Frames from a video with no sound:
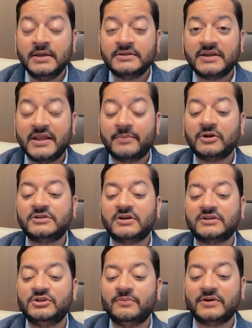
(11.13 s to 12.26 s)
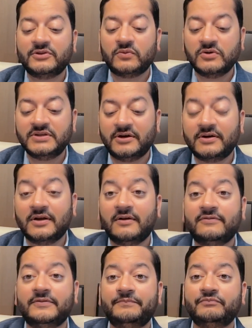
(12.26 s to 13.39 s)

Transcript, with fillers: Today I'm going to talk to you about the rotator cuff.